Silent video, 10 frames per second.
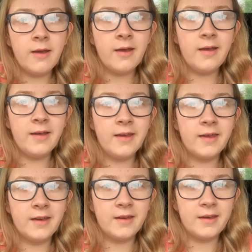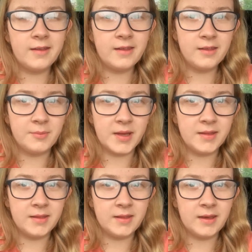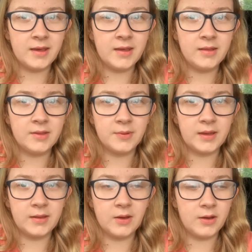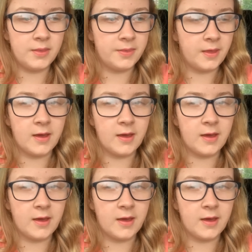Hi guys, it's Wednesday the 29th.